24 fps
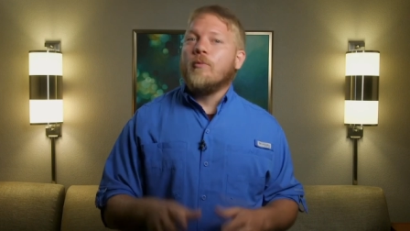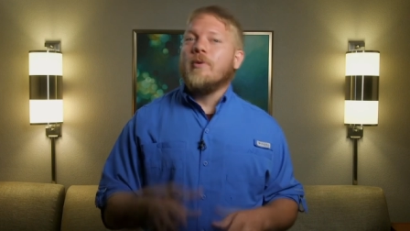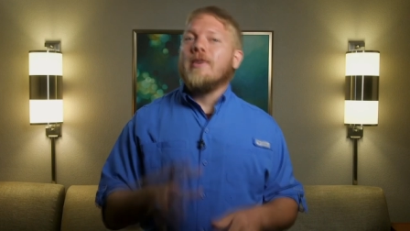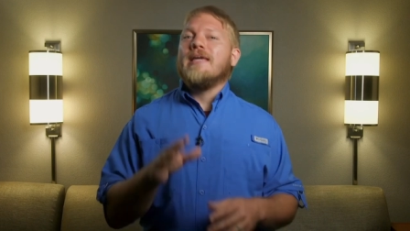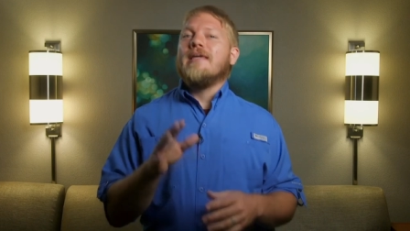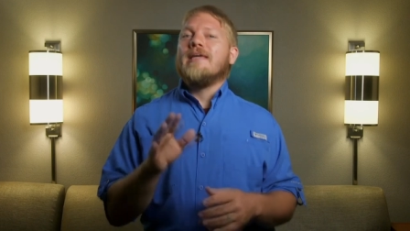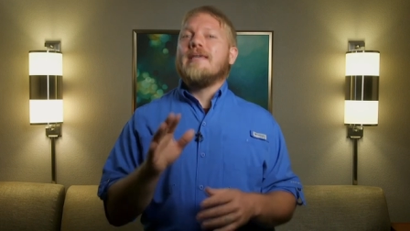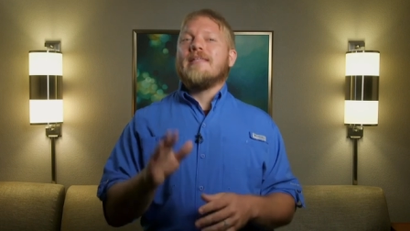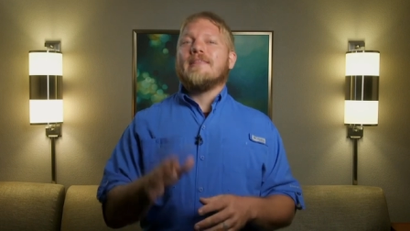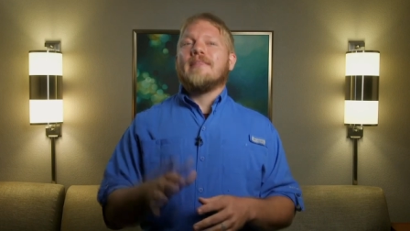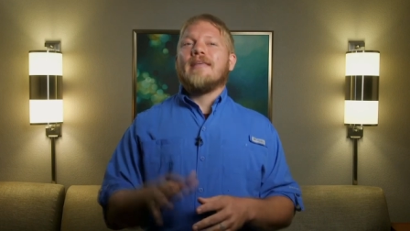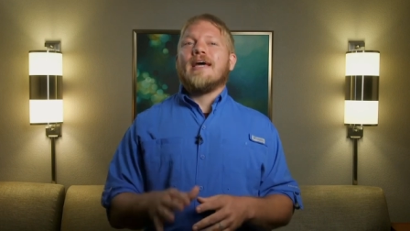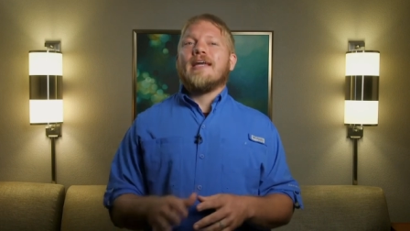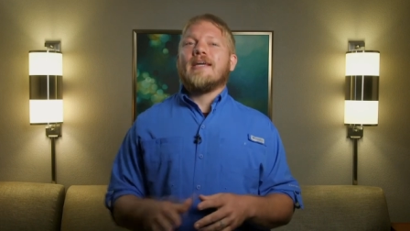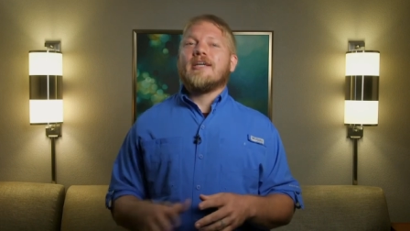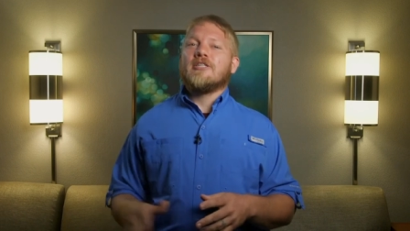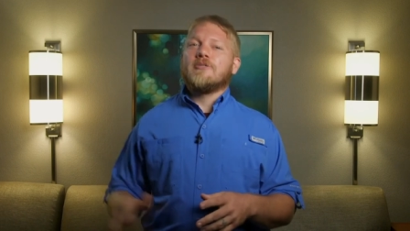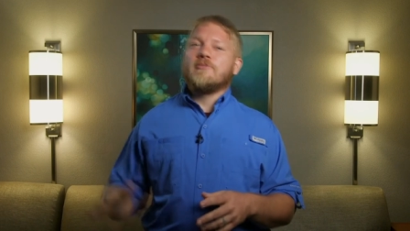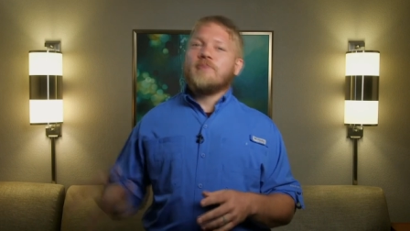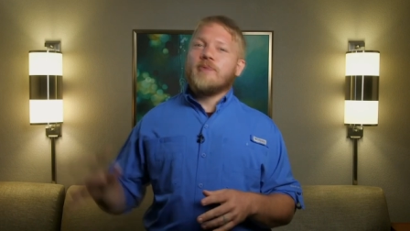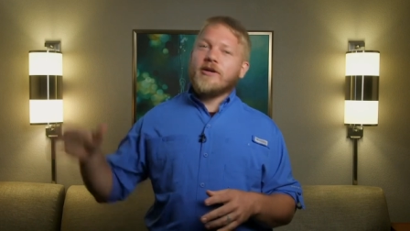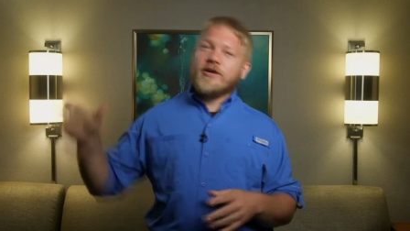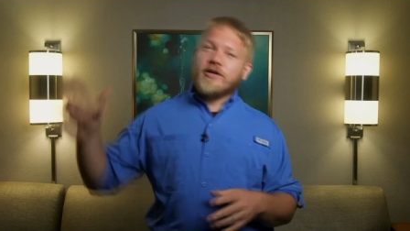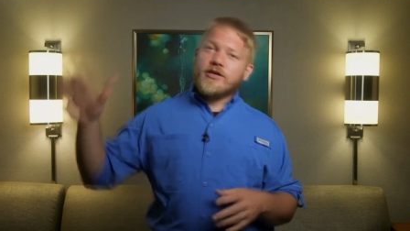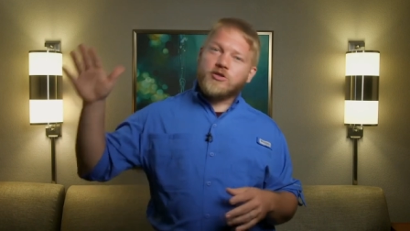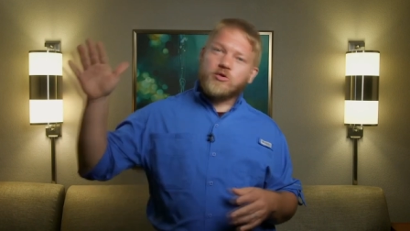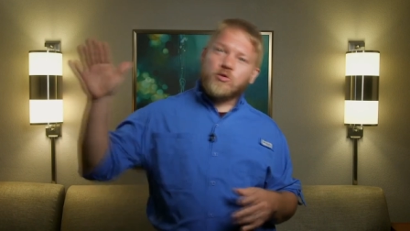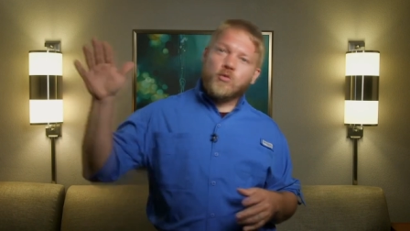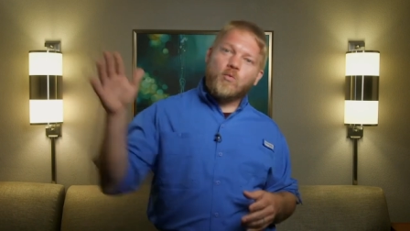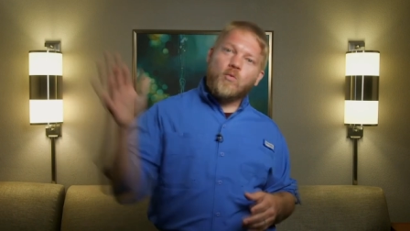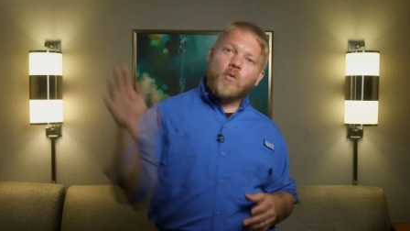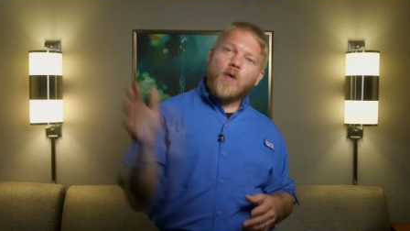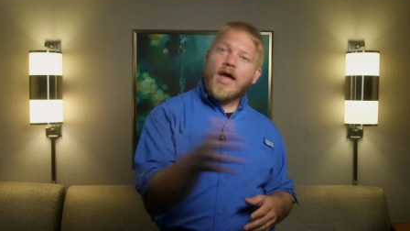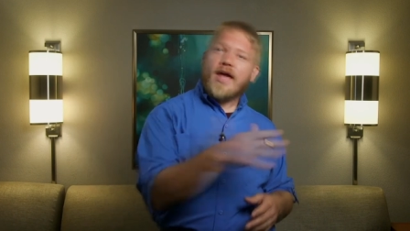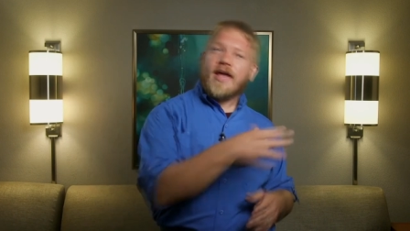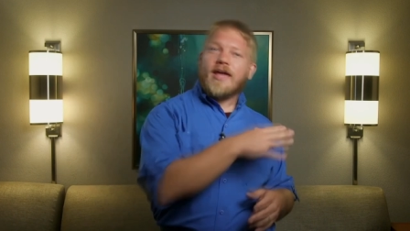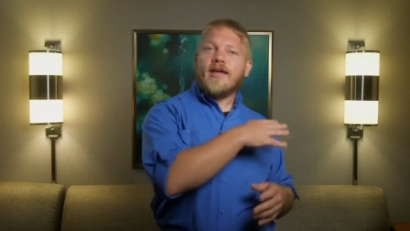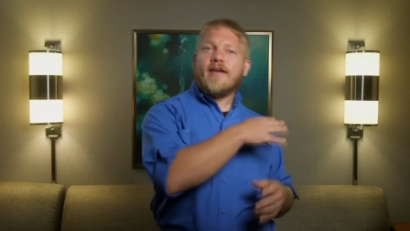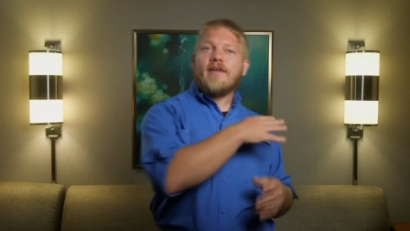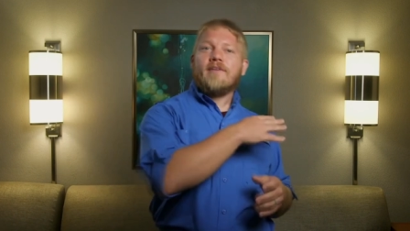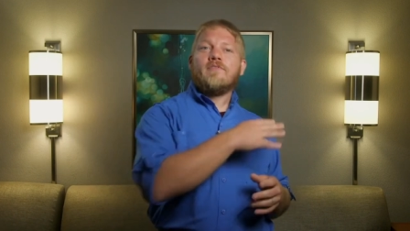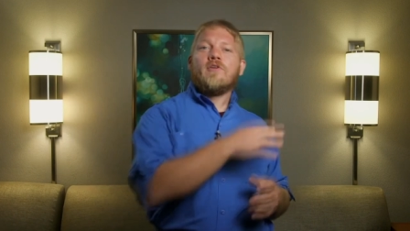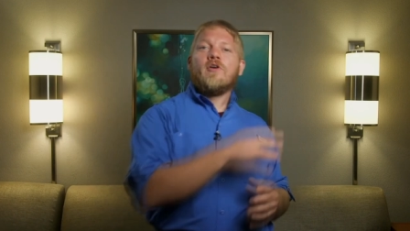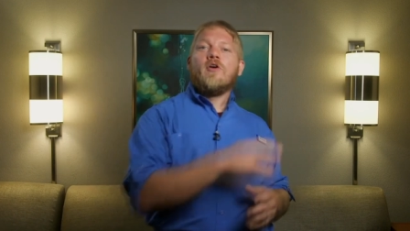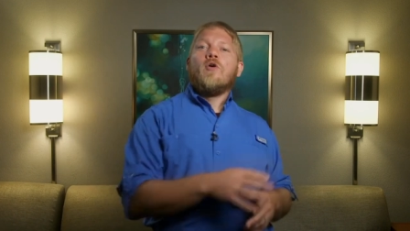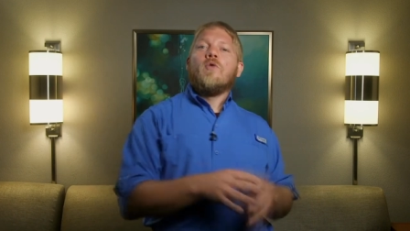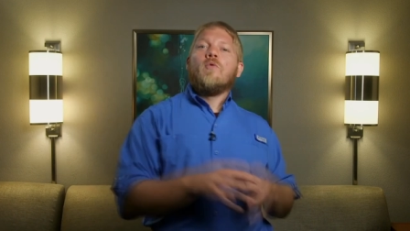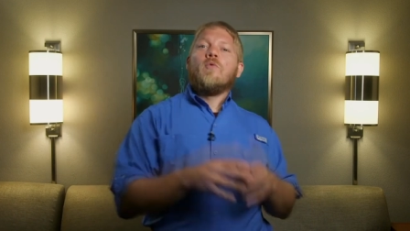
we get that experience waived